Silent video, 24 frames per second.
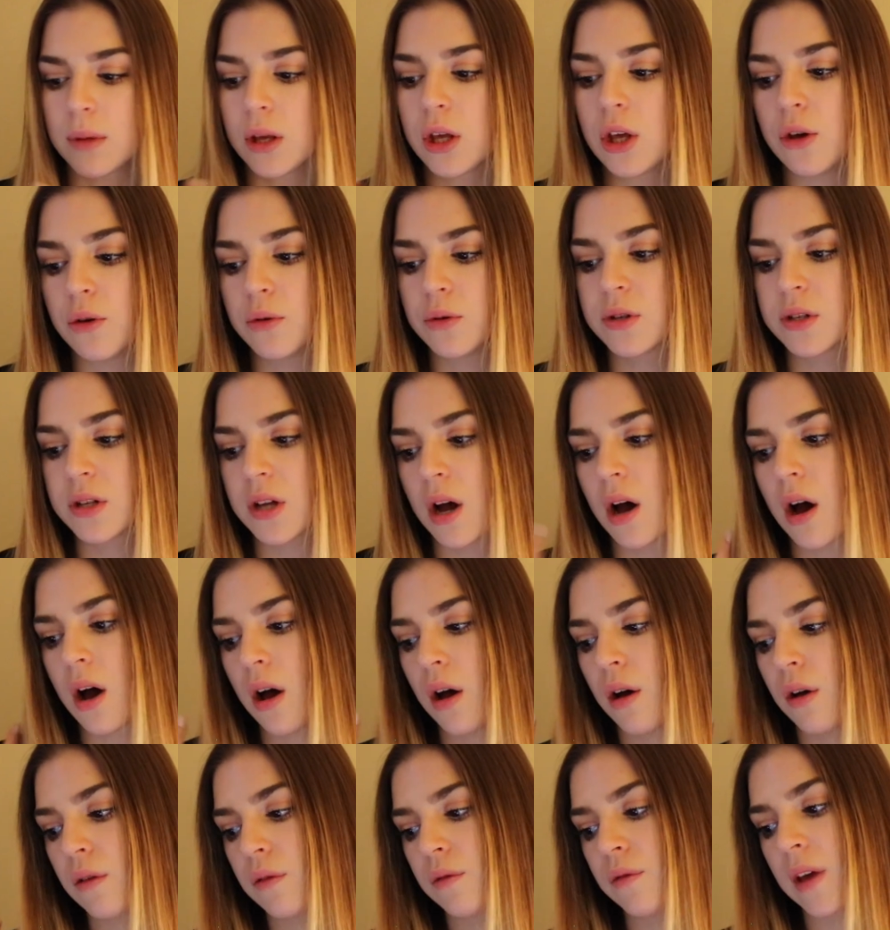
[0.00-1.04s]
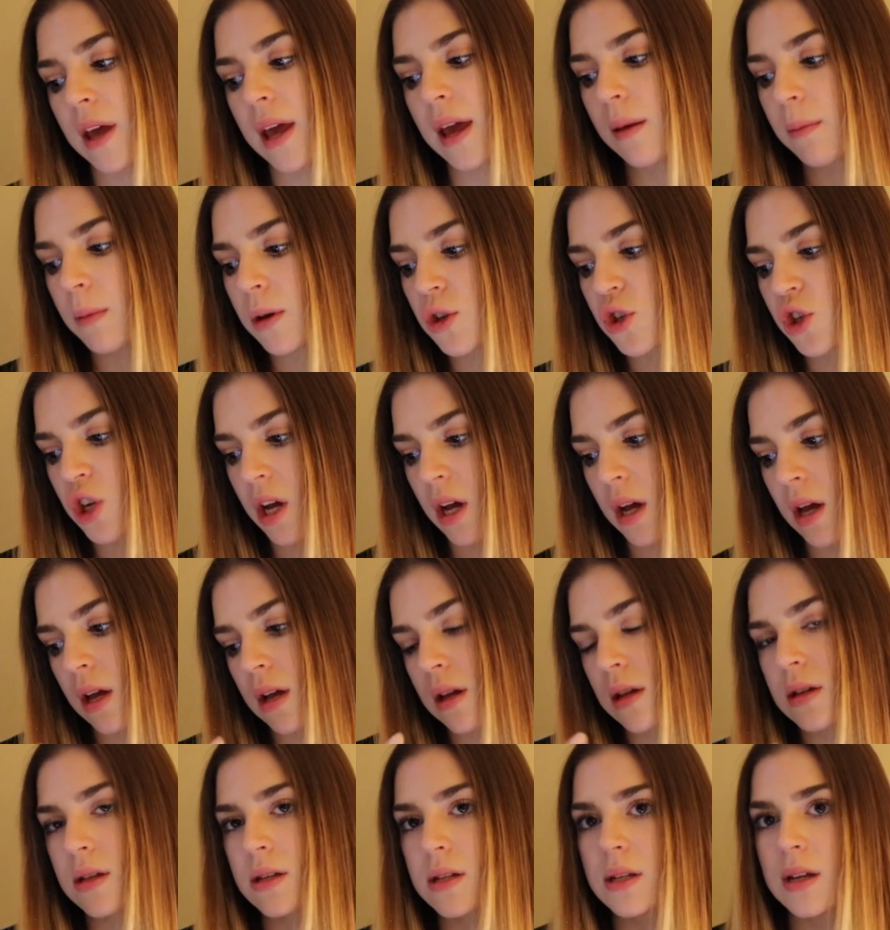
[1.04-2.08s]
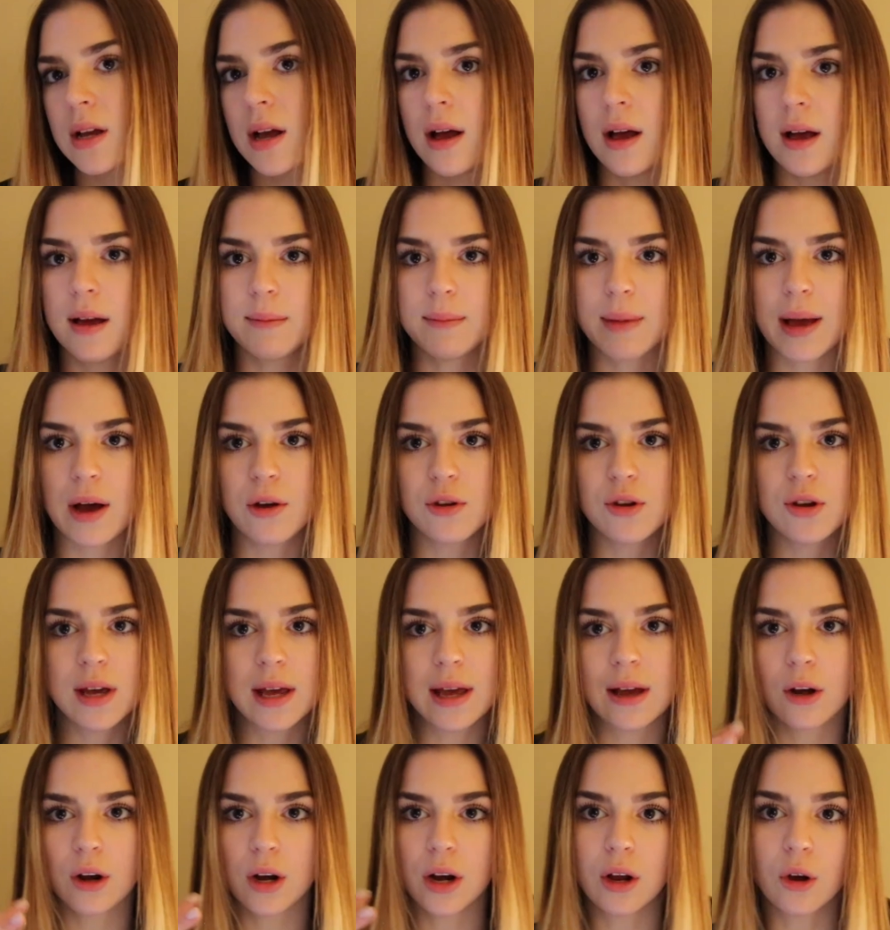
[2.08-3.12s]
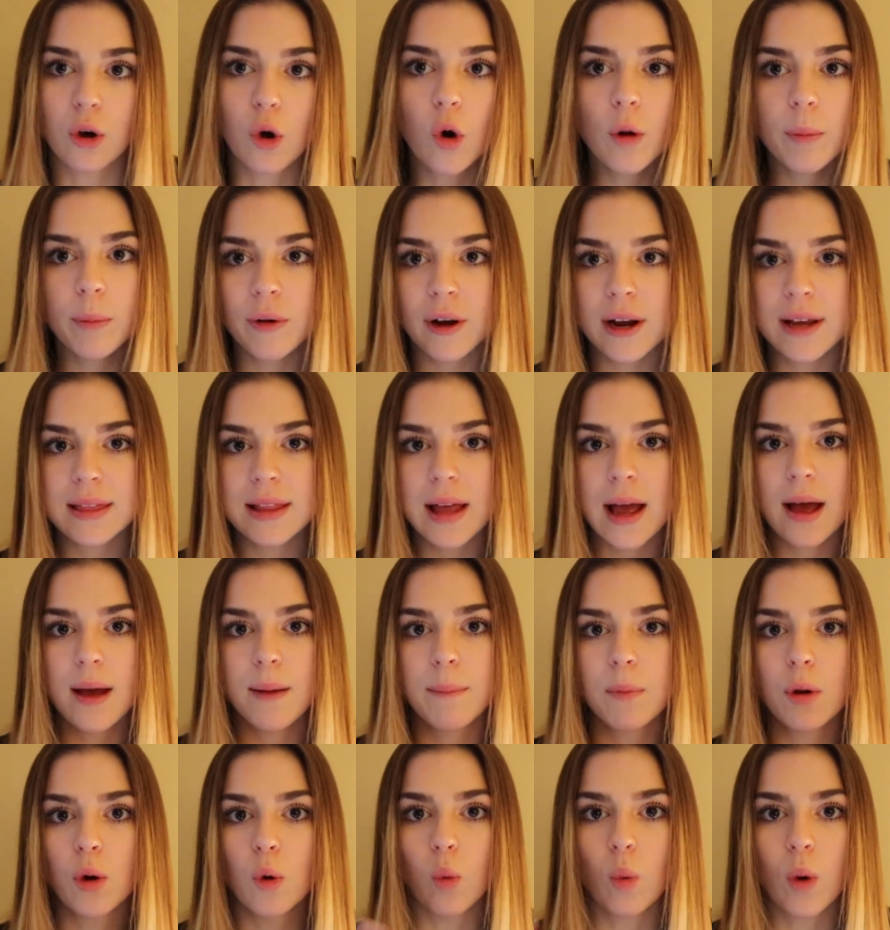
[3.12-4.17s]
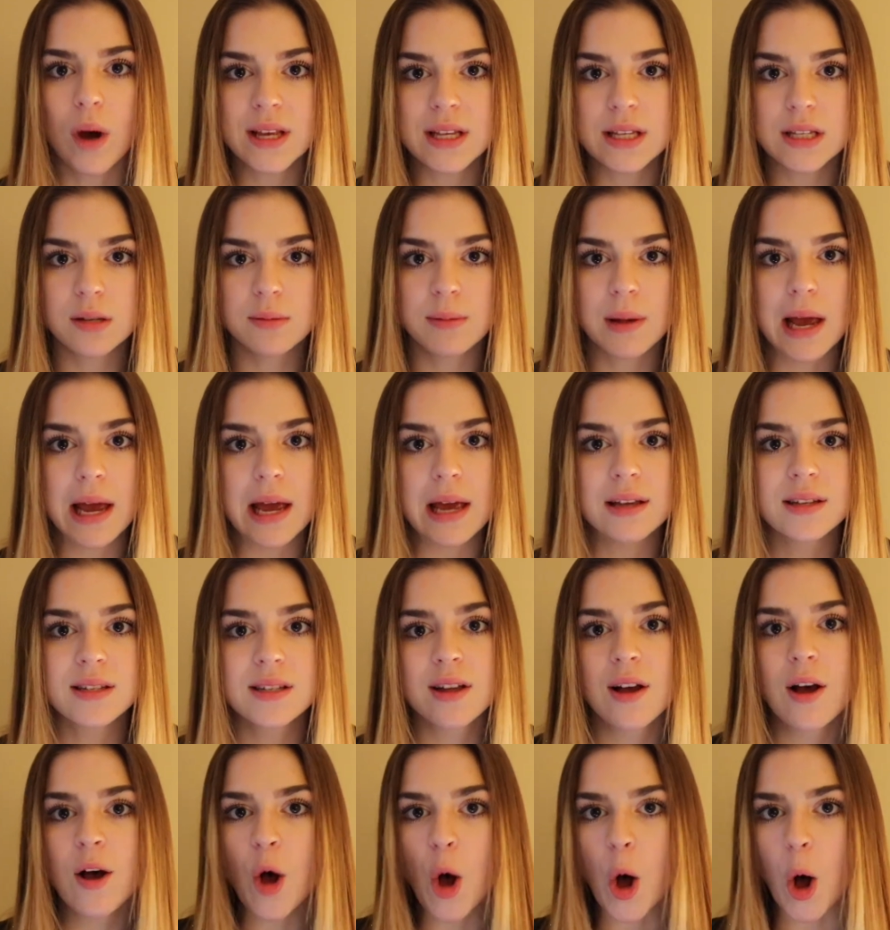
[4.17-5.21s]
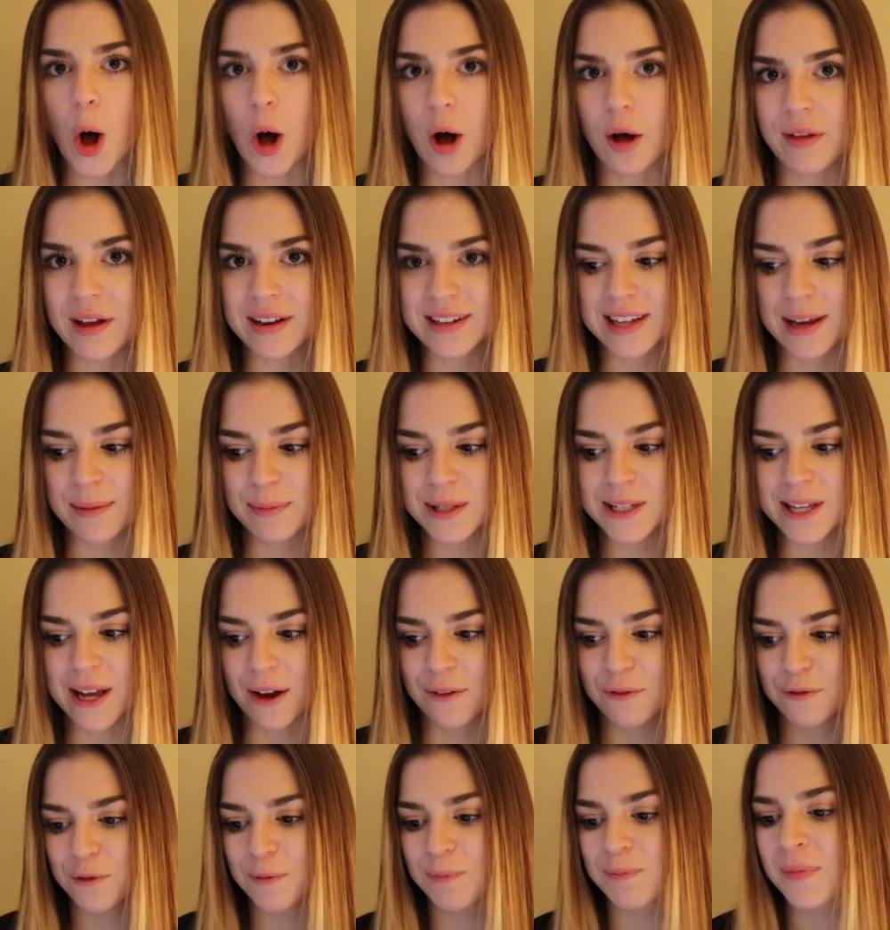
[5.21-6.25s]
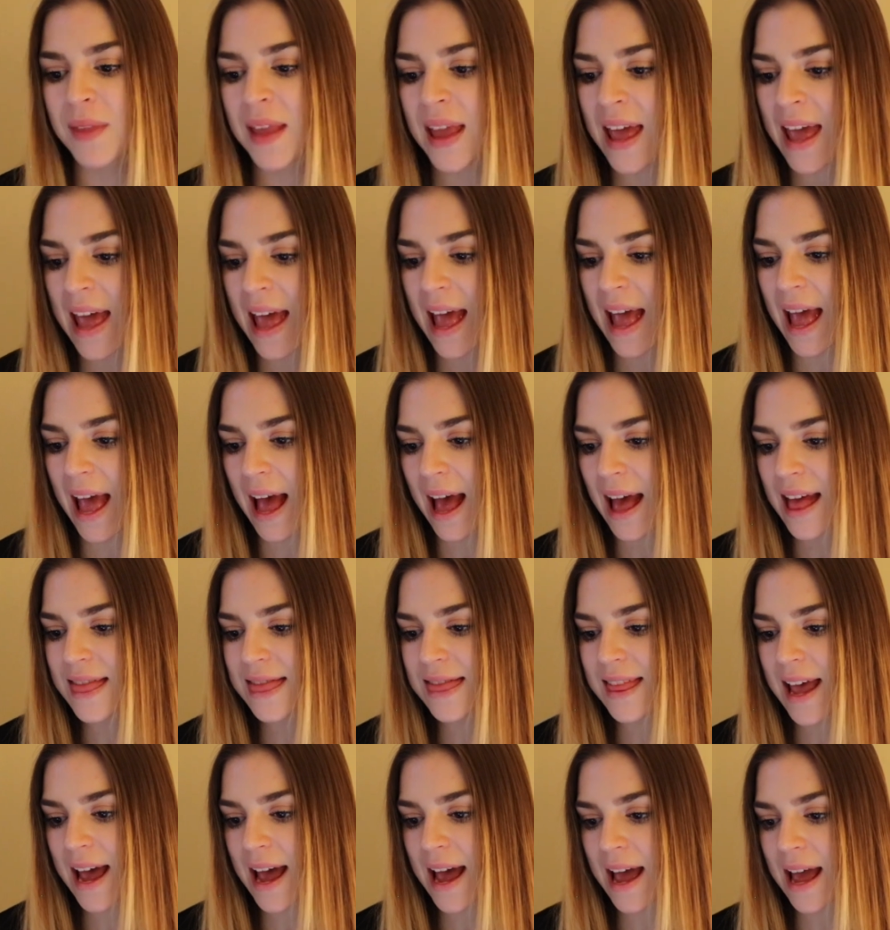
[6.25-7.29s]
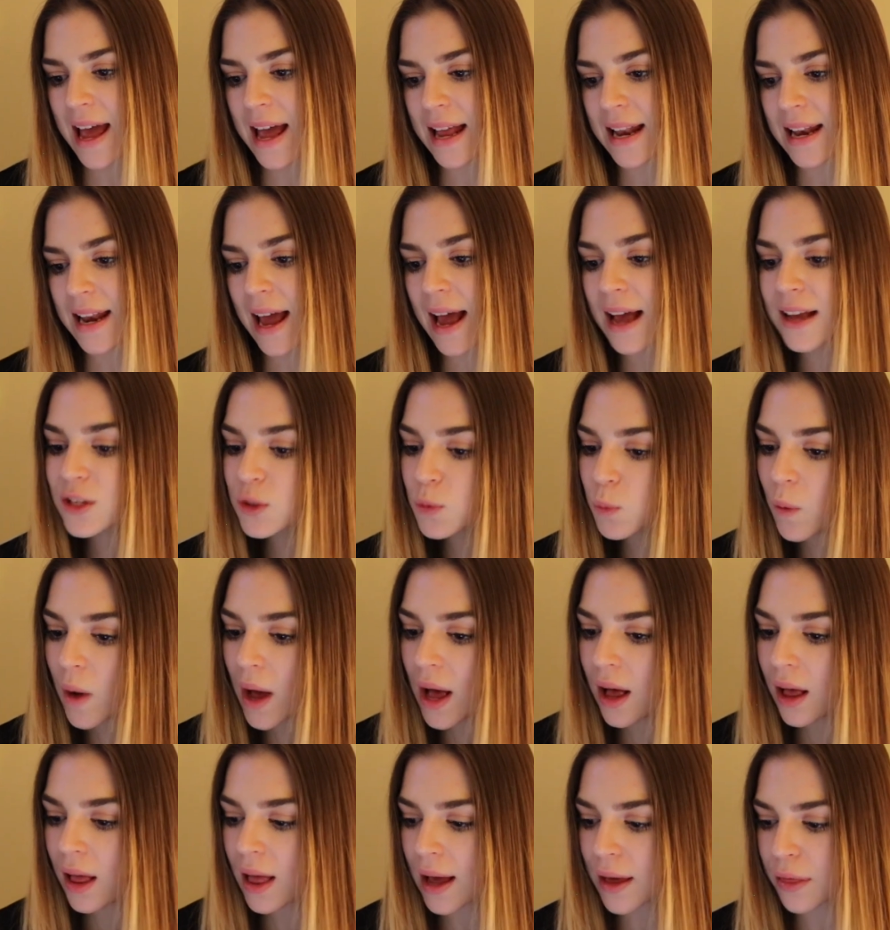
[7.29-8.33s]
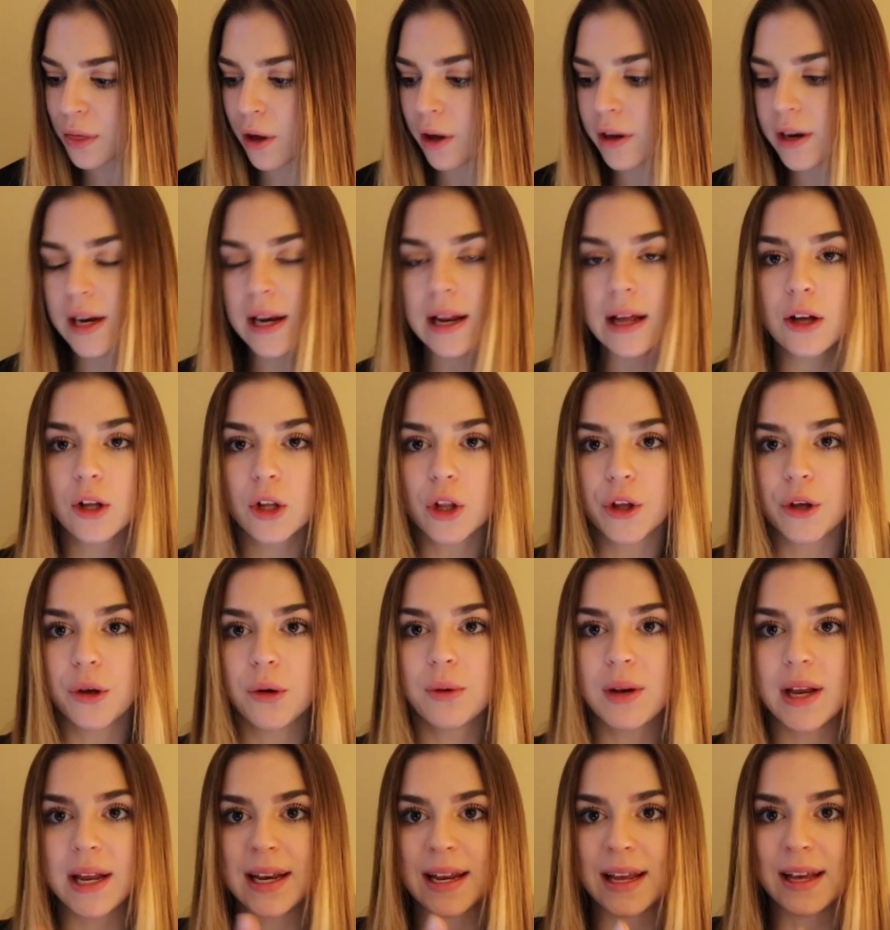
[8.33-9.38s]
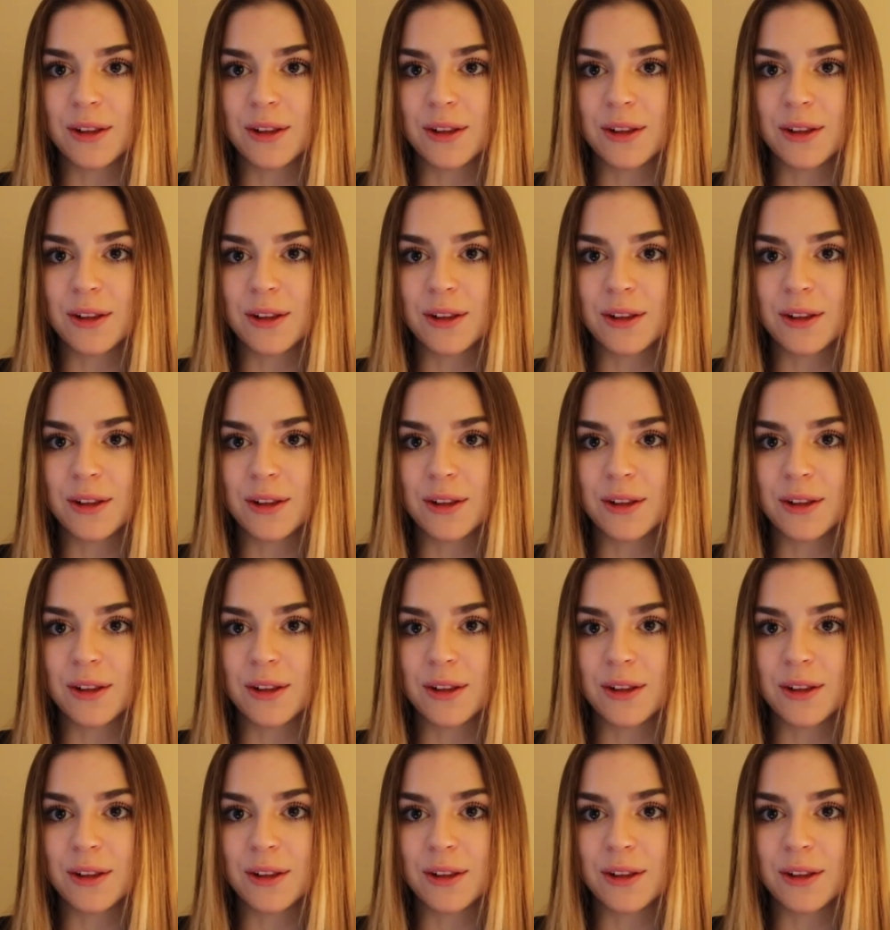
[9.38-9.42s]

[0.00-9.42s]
use of images, how you can incorporate them, white space, all that type of stuff. And then as well, I thought I'd include an